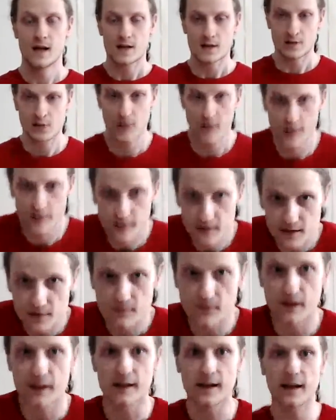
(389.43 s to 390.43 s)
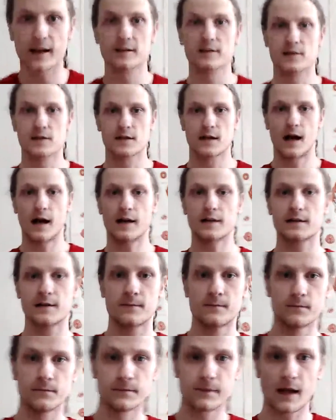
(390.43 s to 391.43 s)
Try this funny exercise.
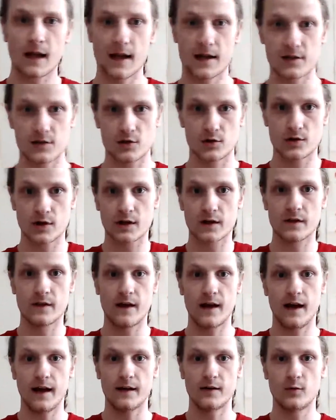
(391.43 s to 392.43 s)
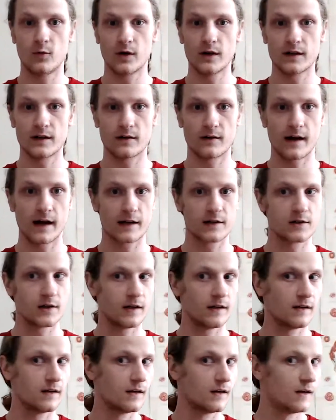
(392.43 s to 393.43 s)
As you turn the head one
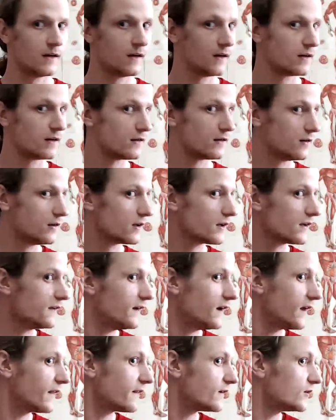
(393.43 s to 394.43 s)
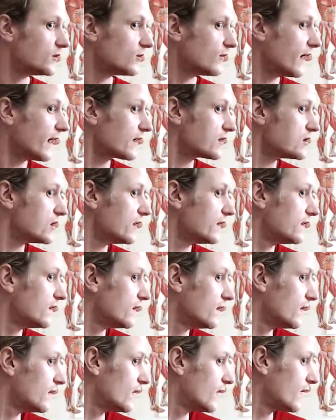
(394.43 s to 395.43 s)
direction, look the other direction.
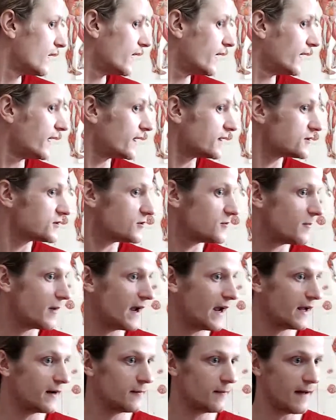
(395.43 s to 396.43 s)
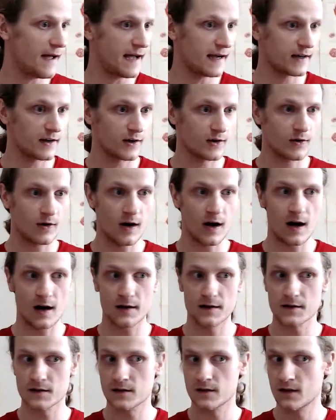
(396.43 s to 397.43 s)
And as you pan back
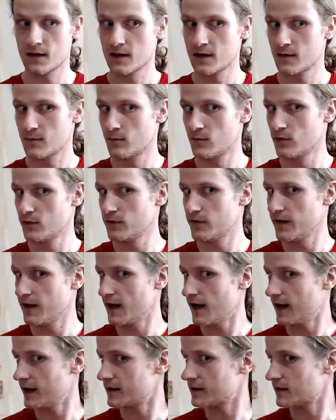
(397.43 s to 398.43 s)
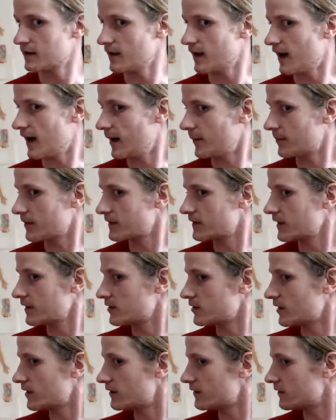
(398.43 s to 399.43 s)
across, move the eyes in
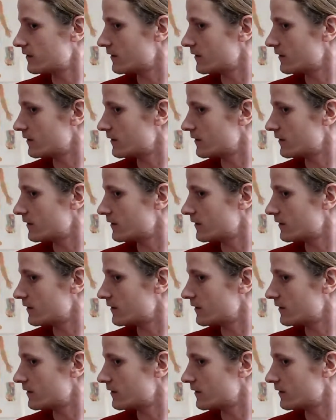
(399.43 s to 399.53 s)
opposition.